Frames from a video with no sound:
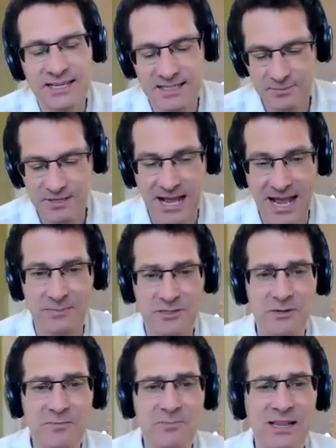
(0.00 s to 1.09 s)
It's been an
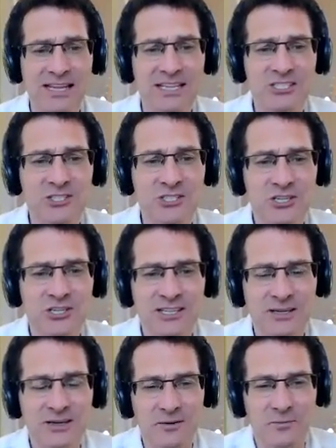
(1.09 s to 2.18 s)
absolute pleasure
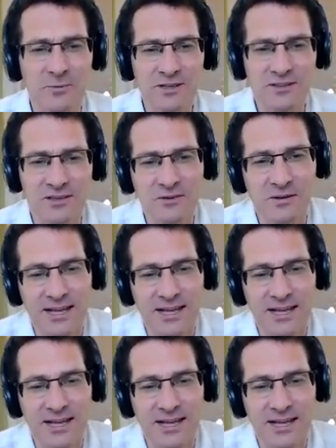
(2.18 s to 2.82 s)
journeying with you,